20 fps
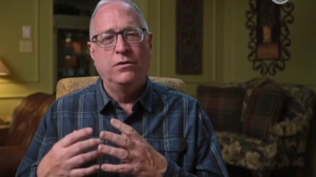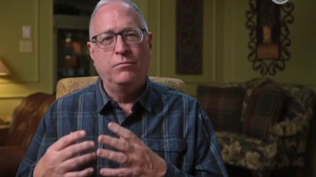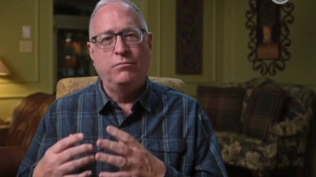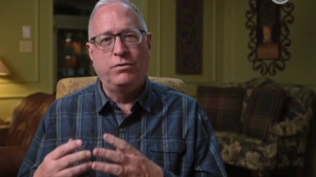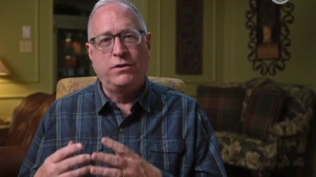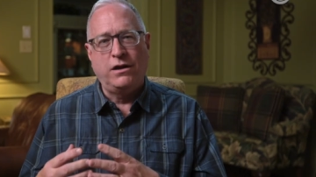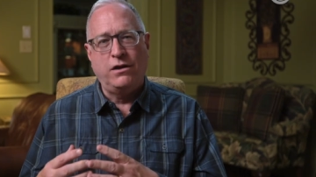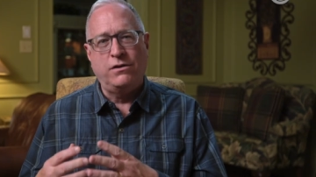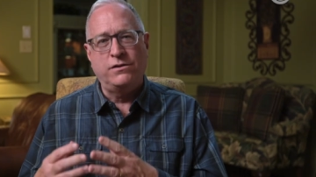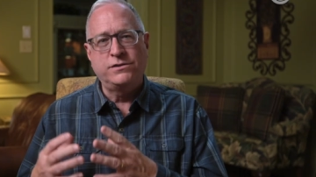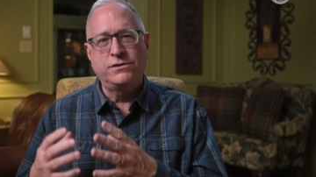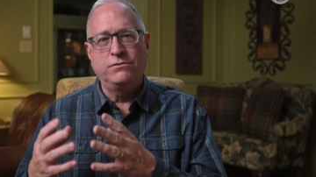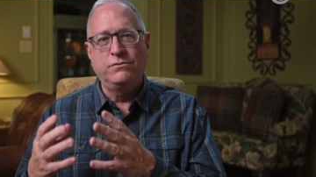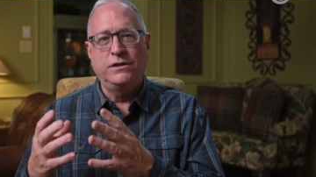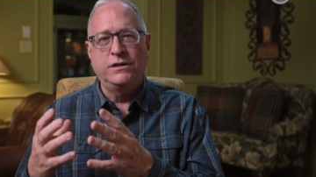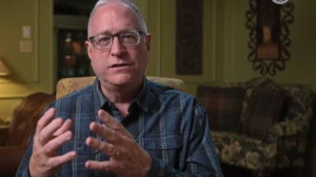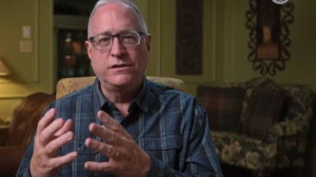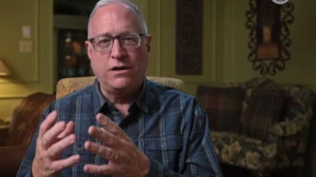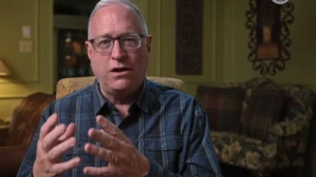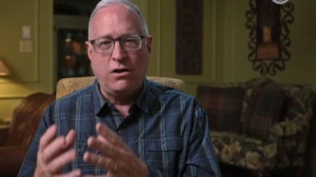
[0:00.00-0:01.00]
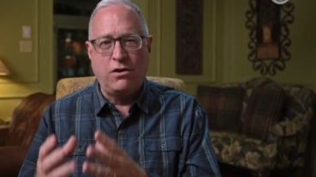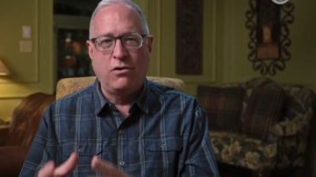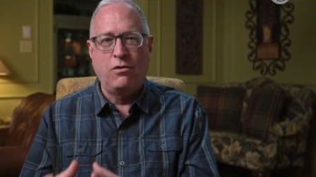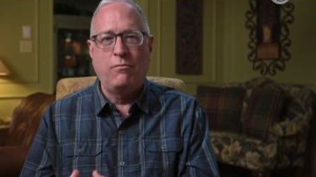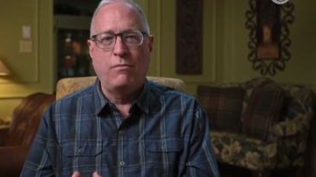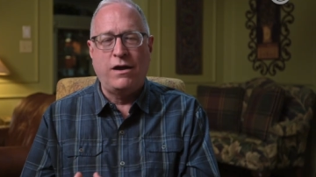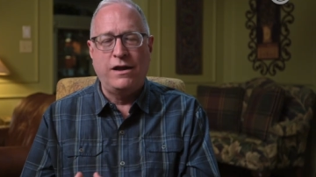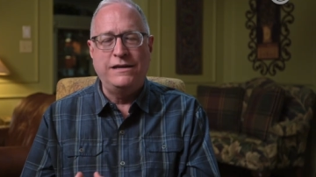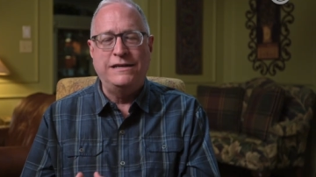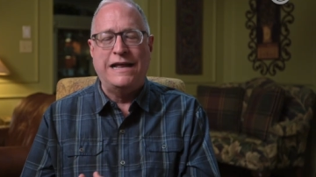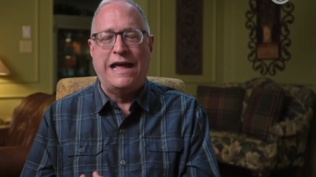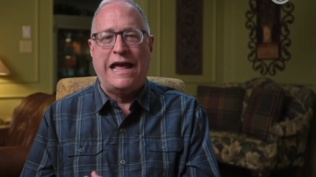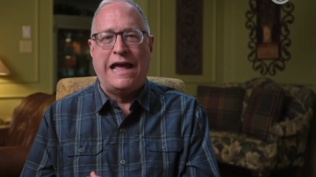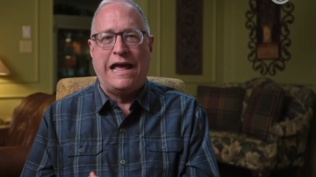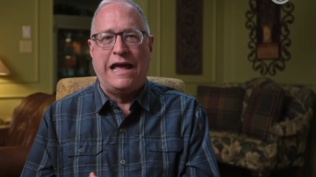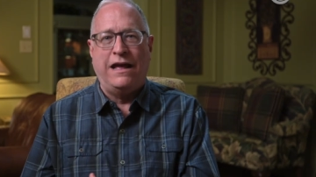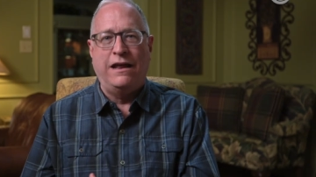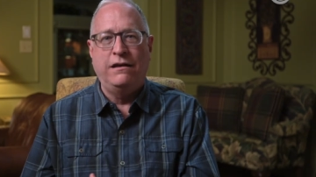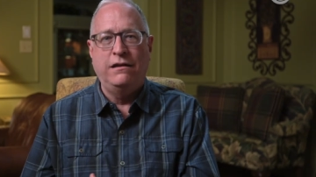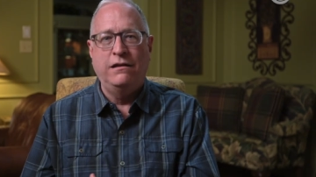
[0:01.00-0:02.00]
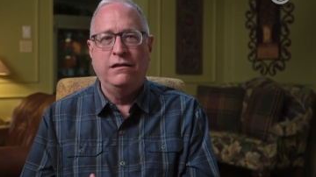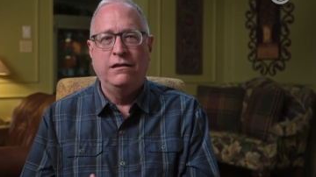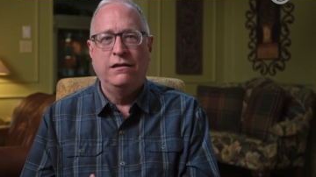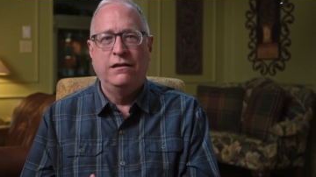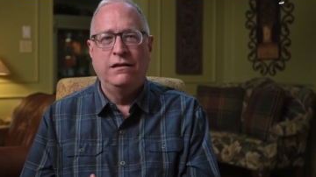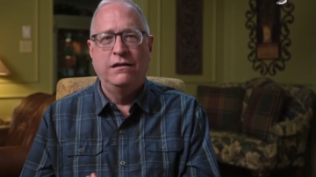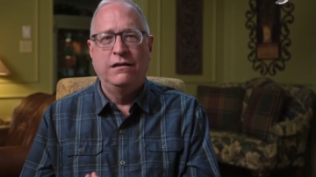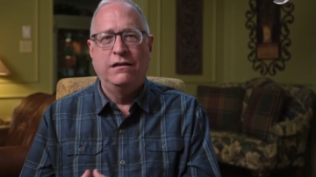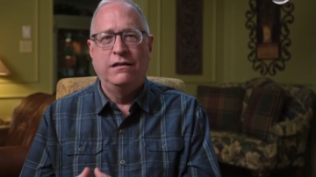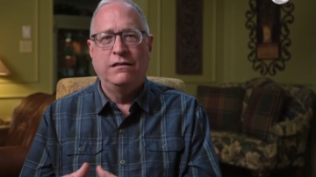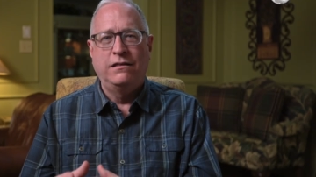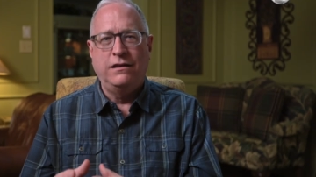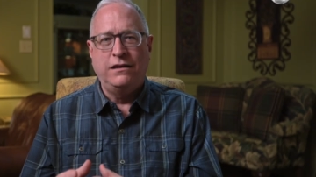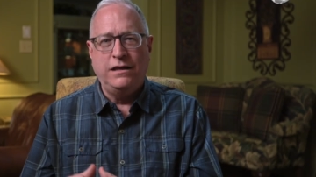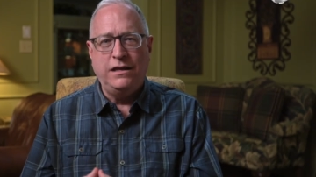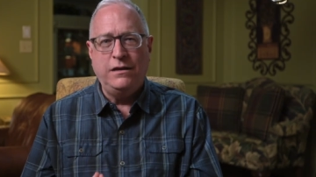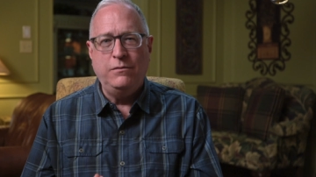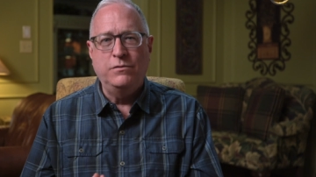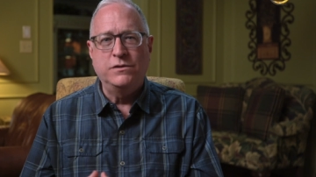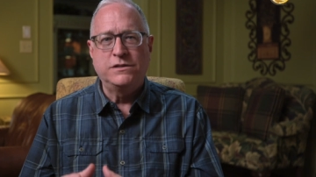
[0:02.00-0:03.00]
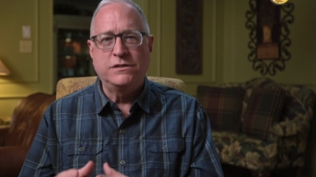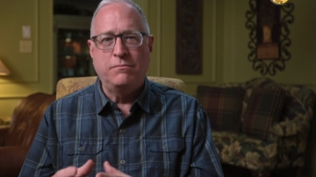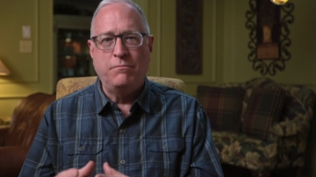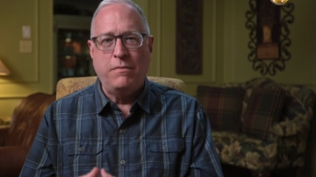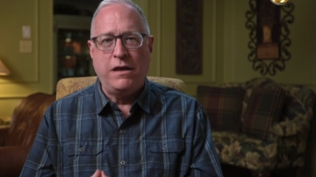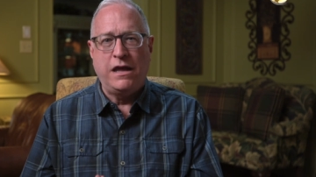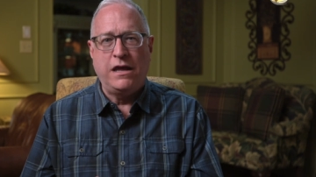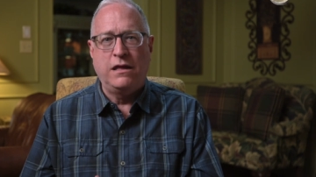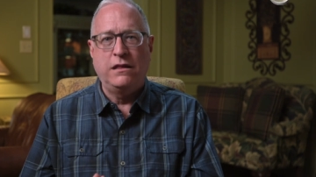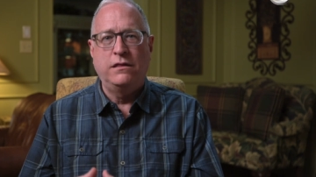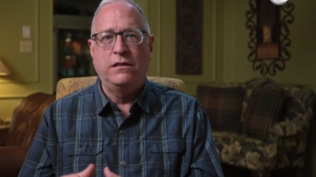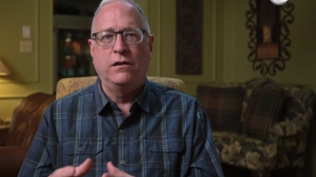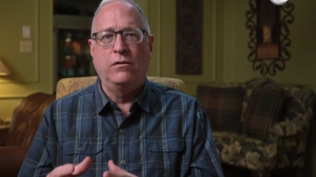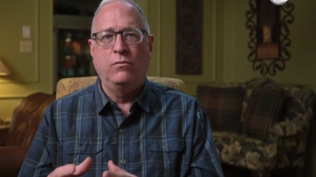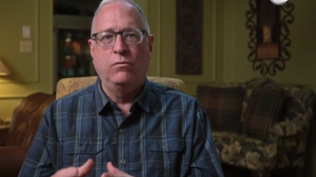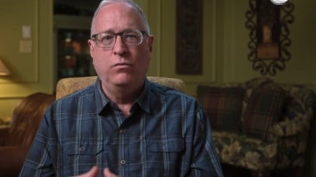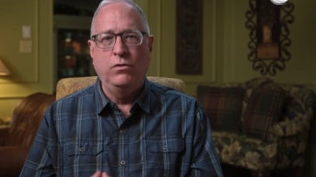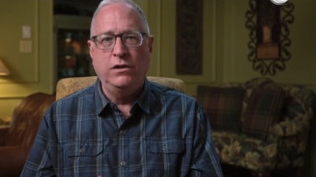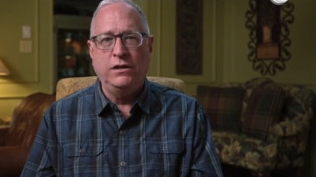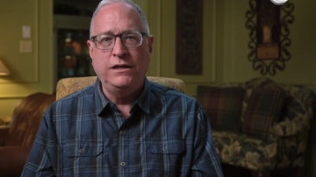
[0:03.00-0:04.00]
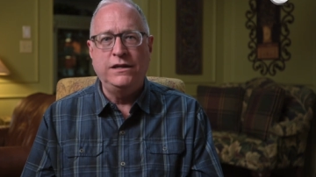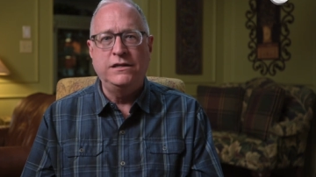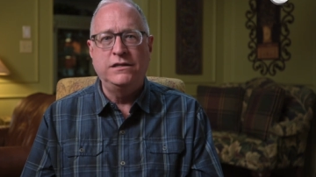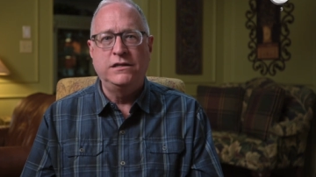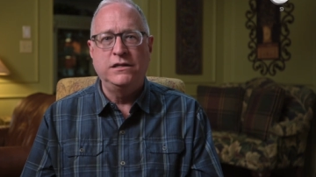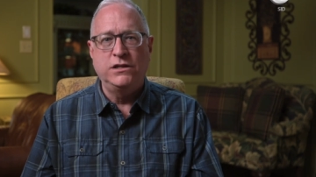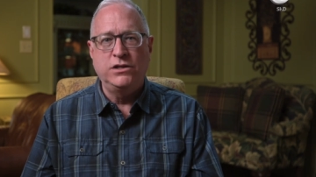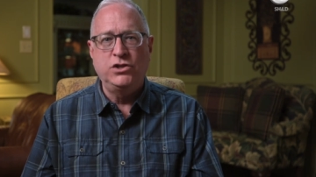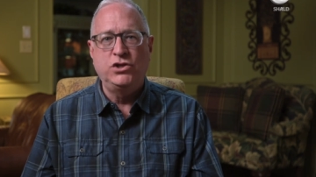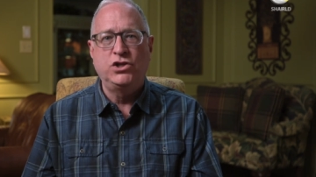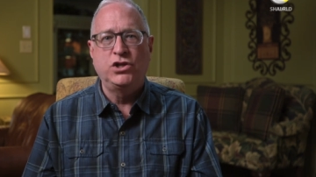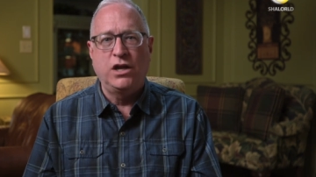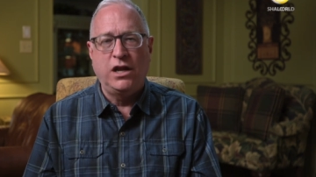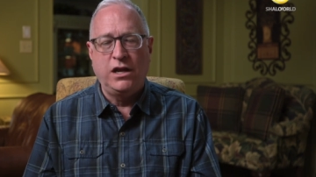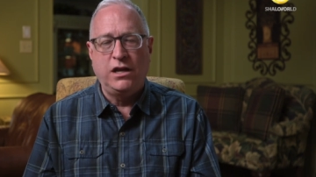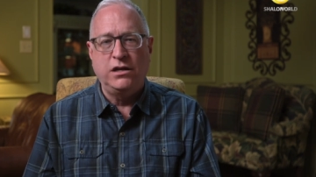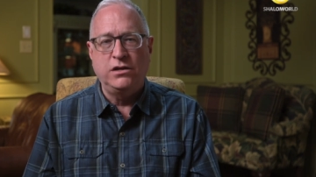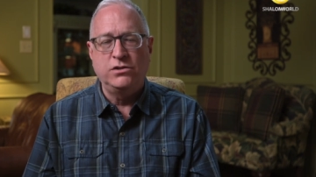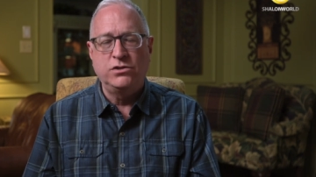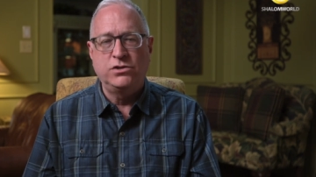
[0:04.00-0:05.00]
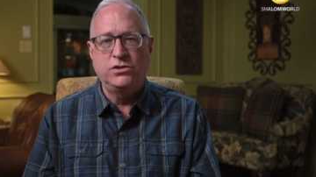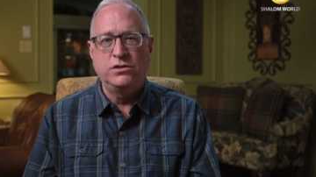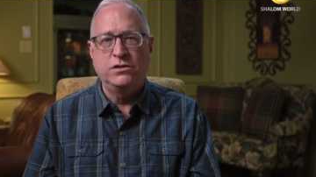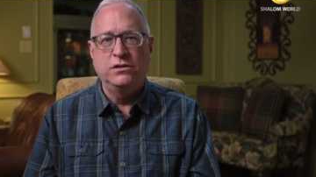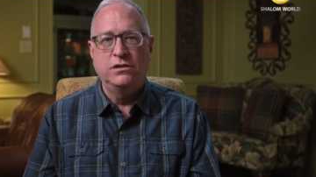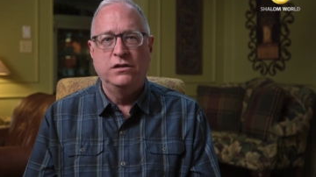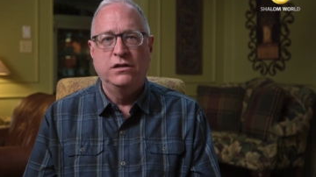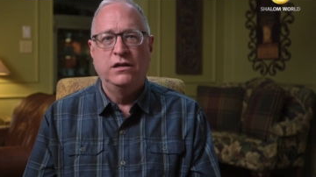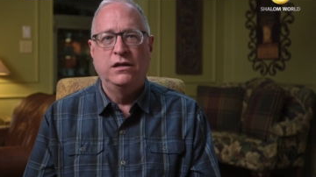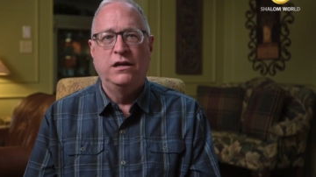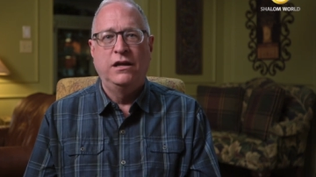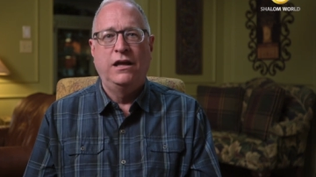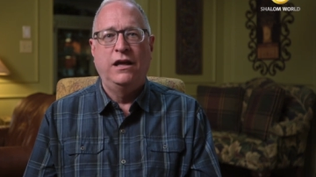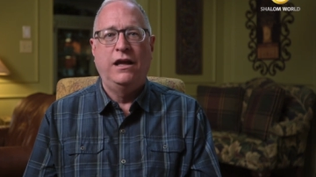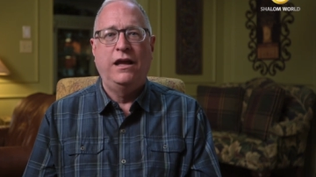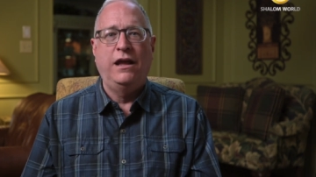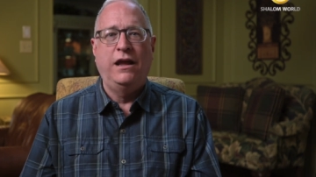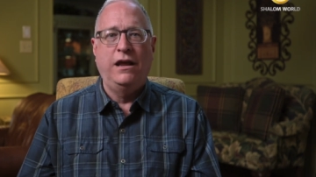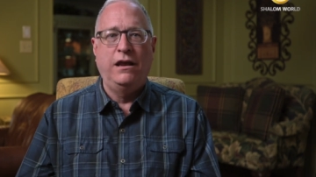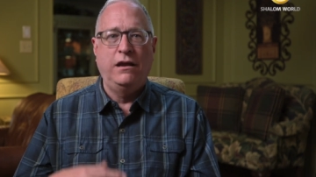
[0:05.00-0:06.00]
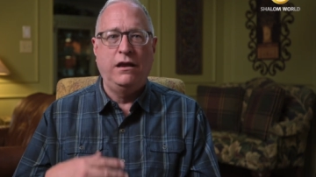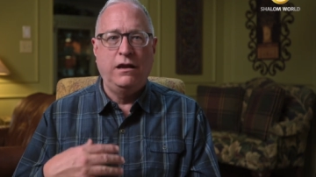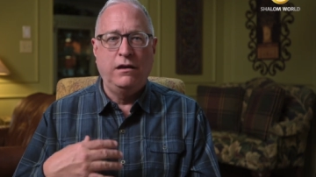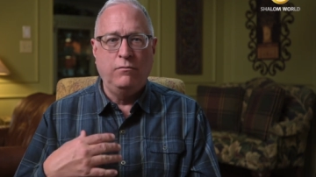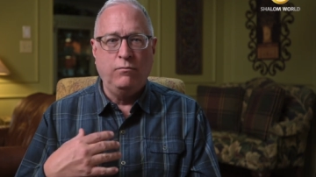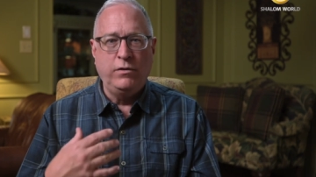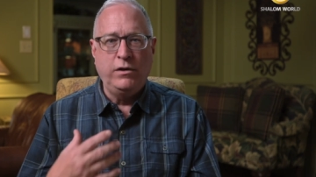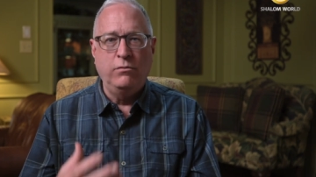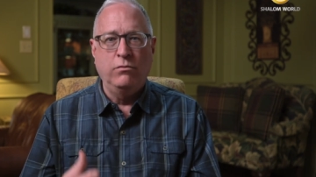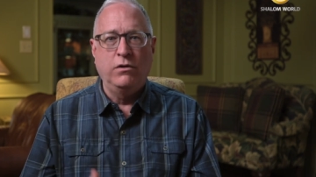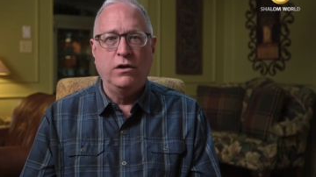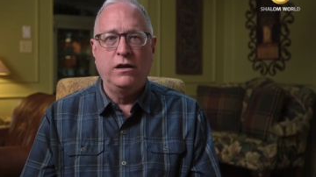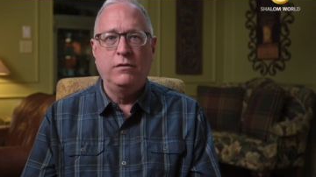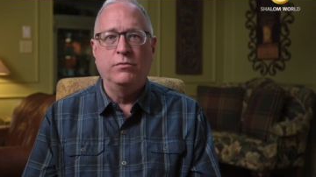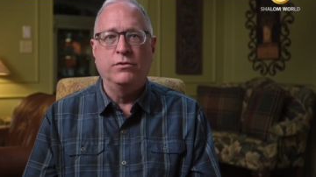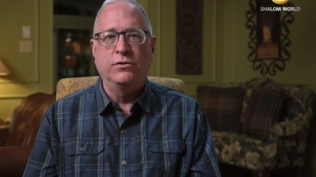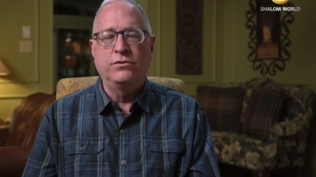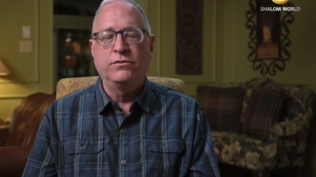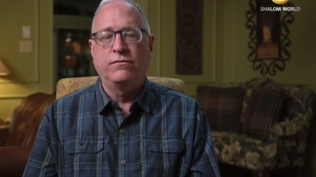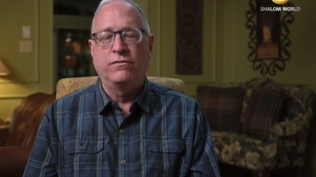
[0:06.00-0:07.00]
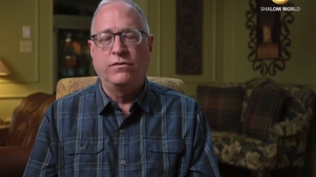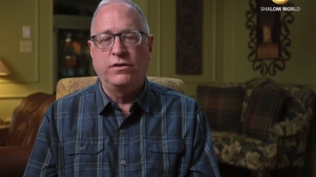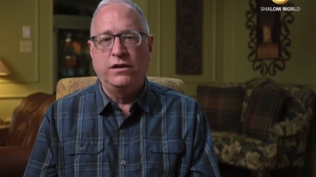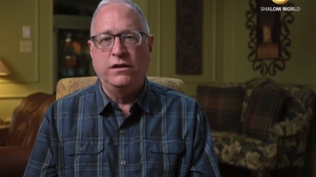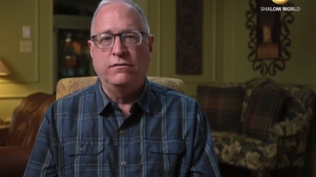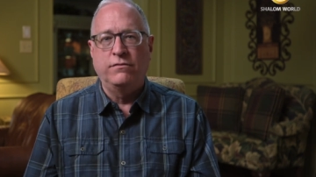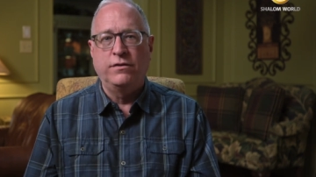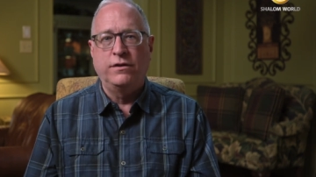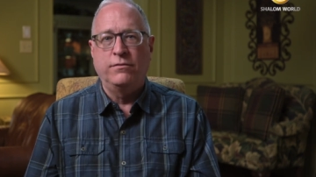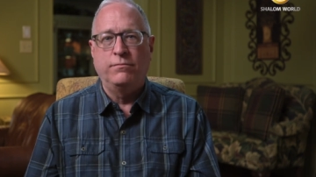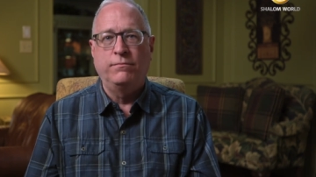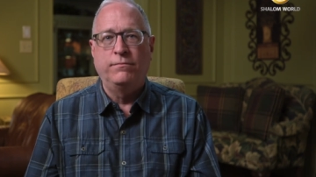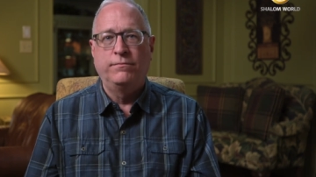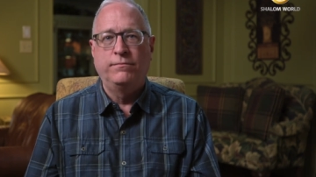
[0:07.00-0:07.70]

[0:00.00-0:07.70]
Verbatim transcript: but I also get to honor my dad that he was a man that really did change, and, and we were able to forgive him.